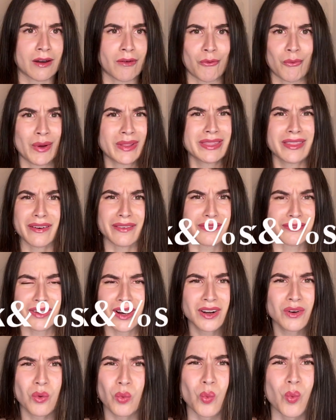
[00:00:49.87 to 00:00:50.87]
what the
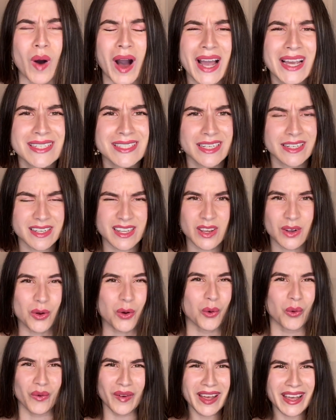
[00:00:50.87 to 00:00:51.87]
why did he
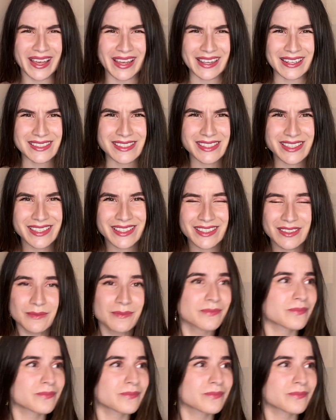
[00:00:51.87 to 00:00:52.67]
quit?